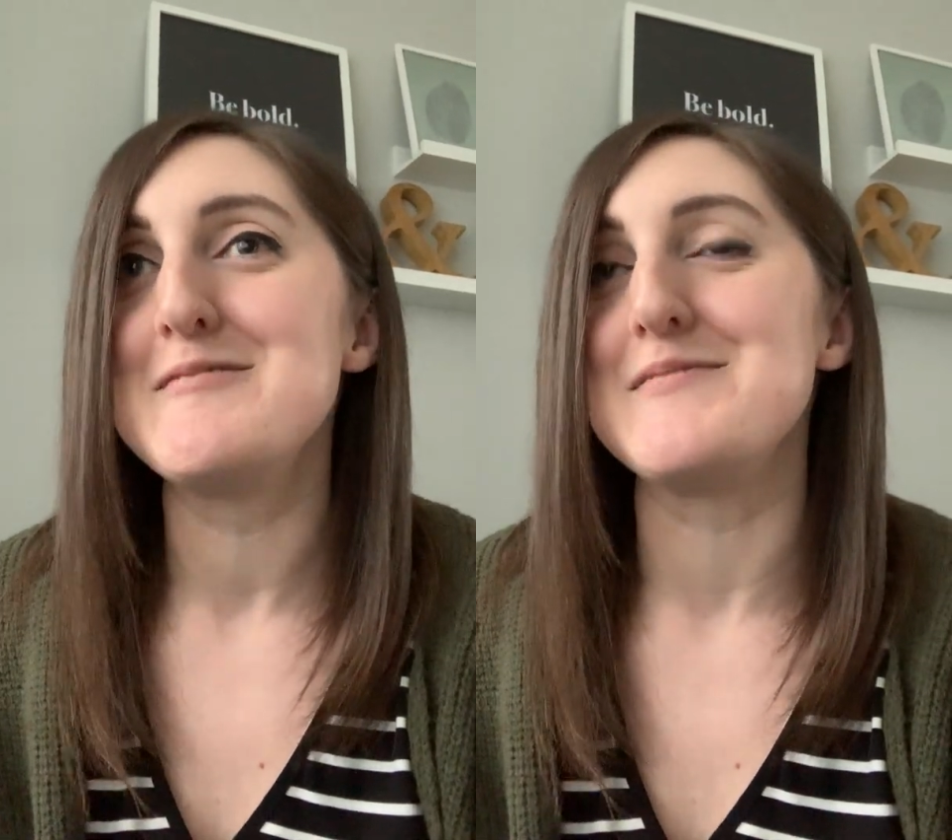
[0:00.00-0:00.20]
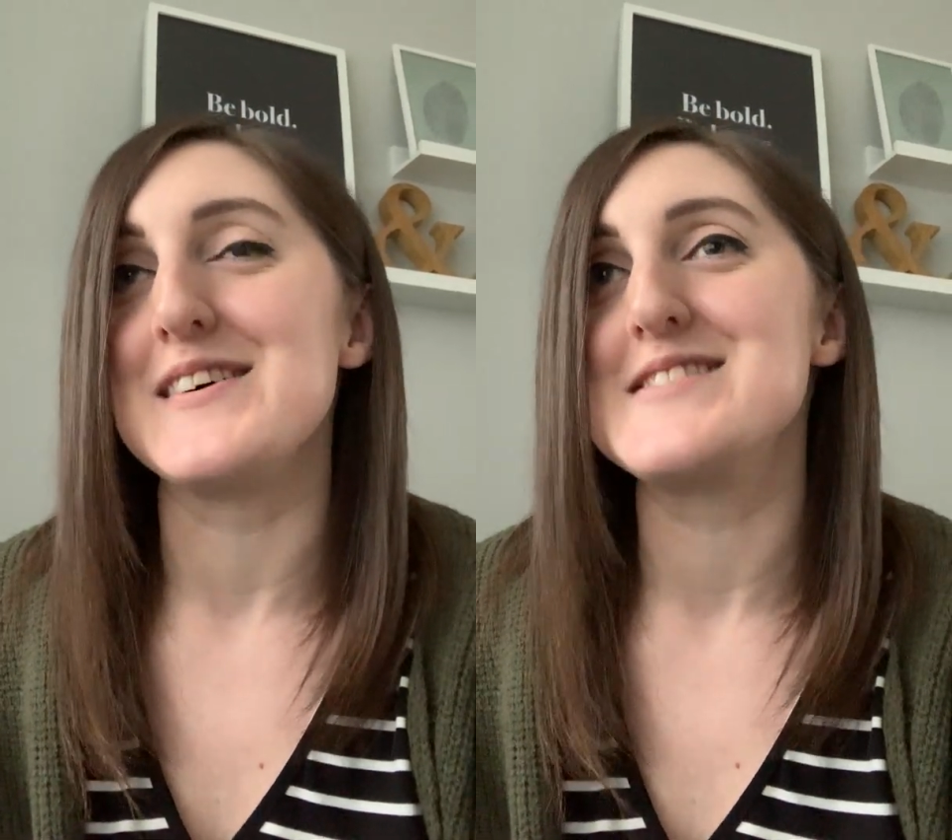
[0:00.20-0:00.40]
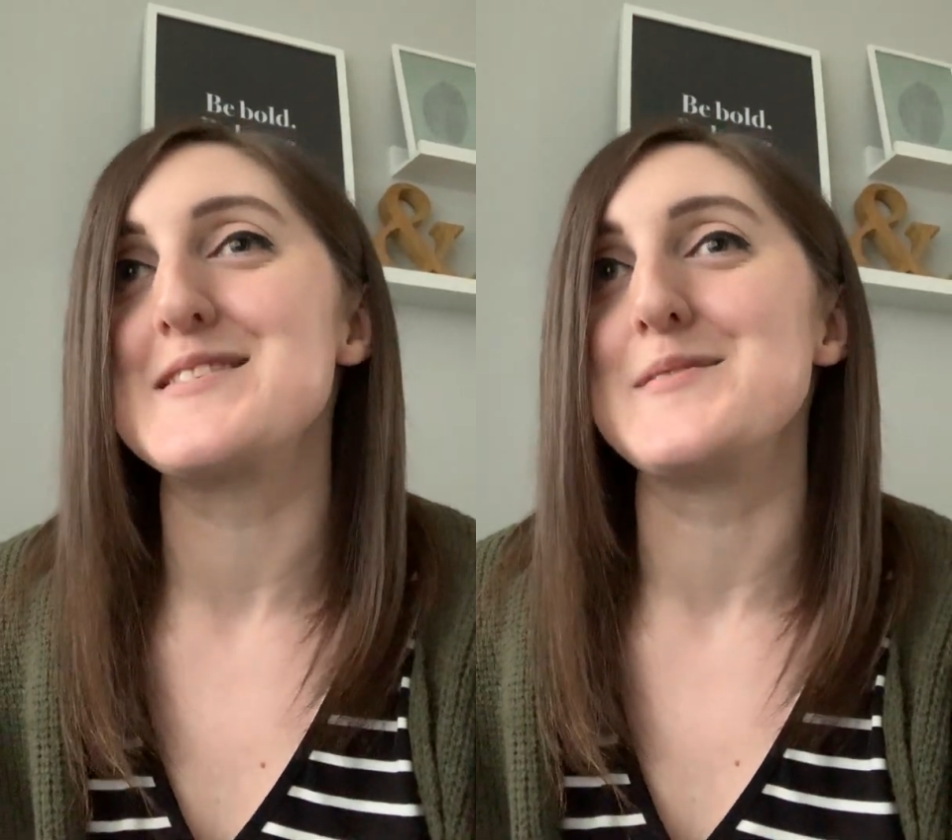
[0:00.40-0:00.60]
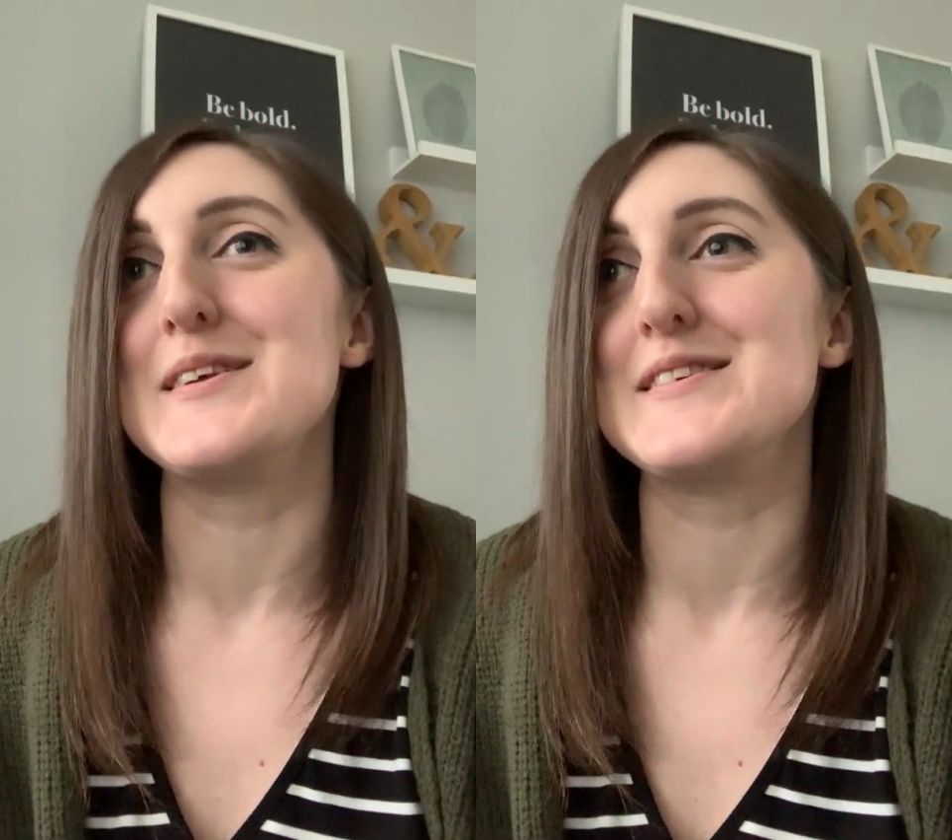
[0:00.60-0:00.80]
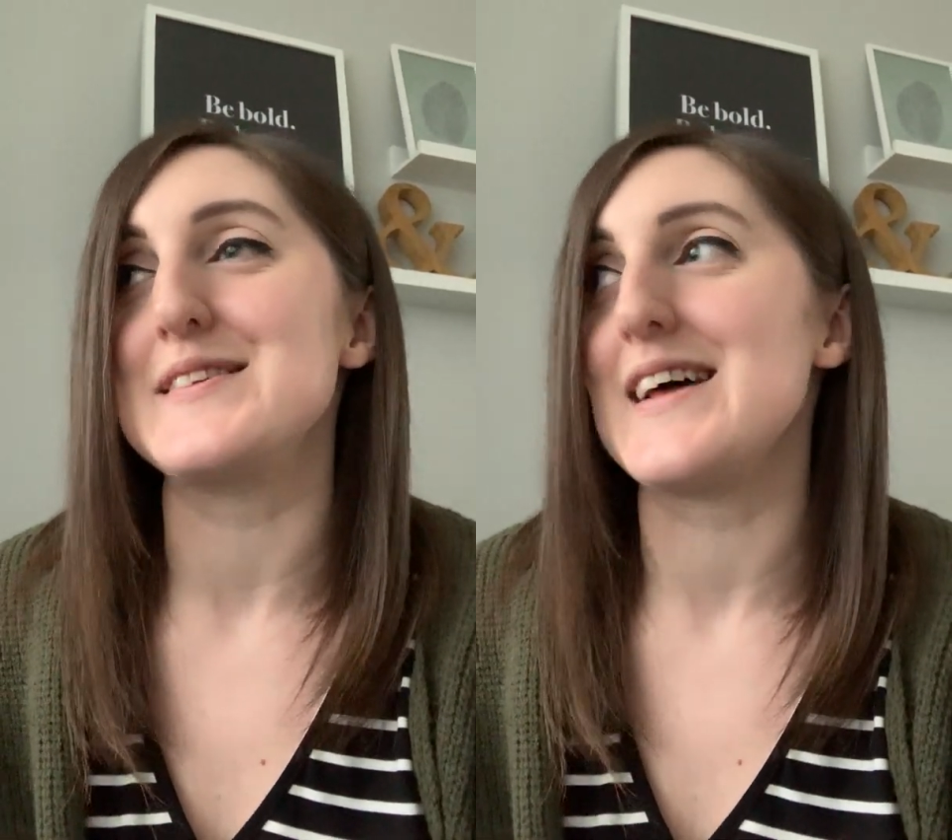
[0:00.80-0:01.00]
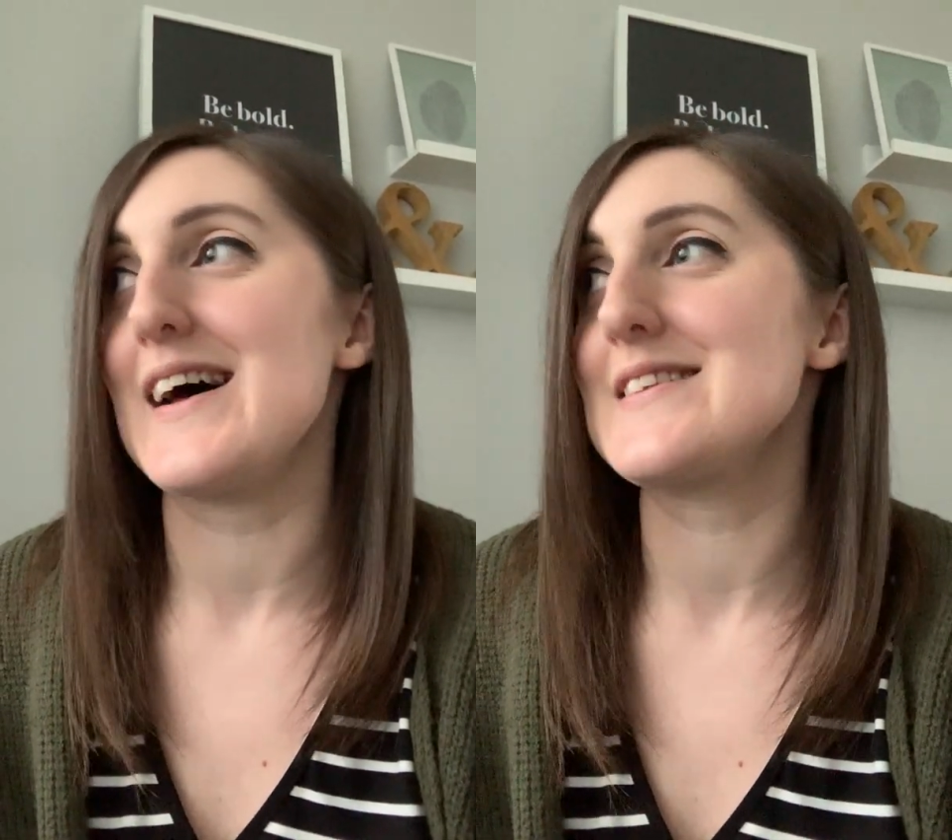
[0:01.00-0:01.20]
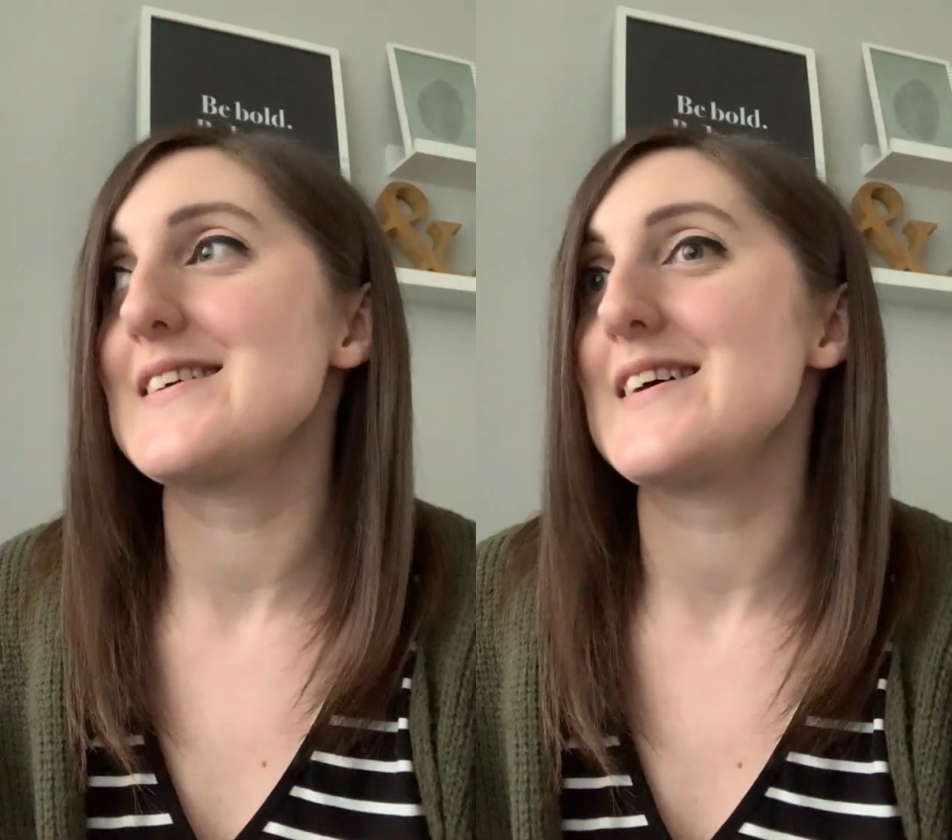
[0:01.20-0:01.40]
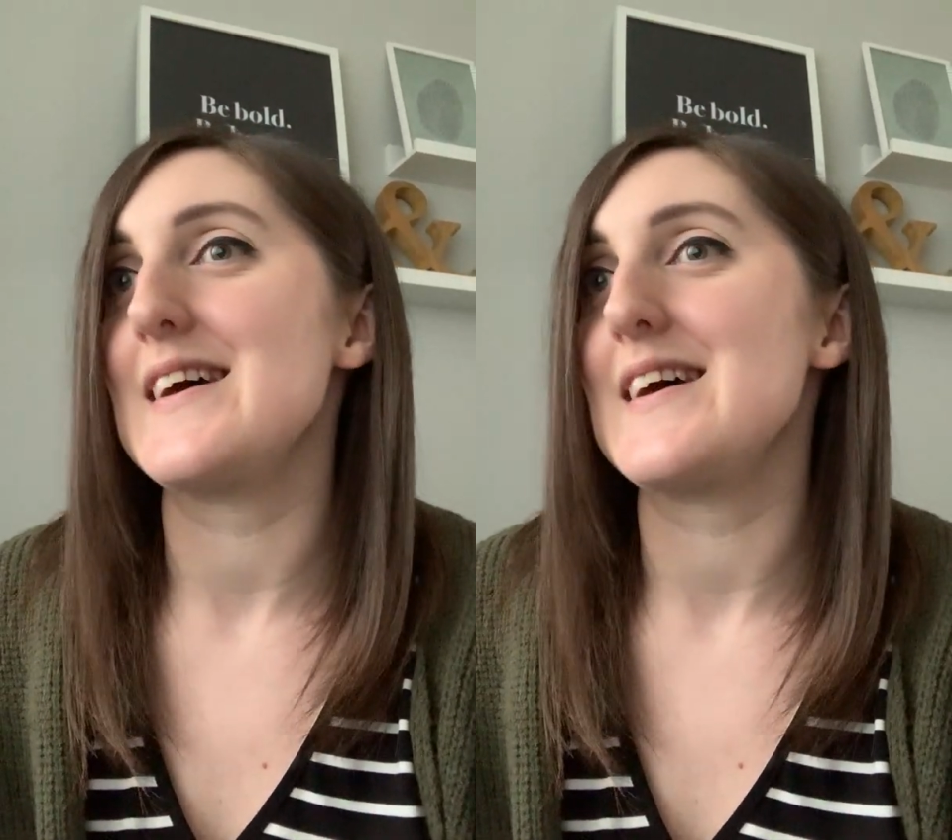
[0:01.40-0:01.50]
but I still want to do that.